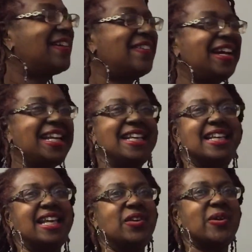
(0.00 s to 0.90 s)
All right.
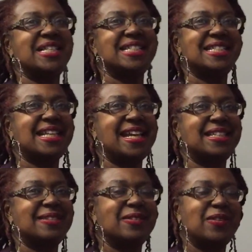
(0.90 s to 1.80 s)
Any questions,
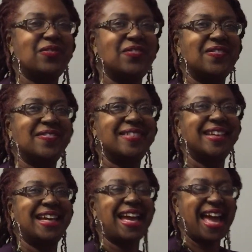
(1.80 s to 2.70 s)
Tess?
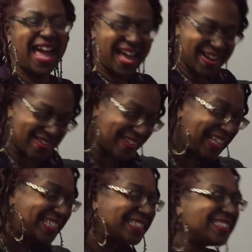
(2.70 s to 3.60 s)
All
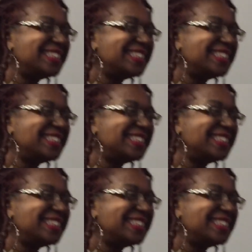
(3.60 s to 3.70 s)
right.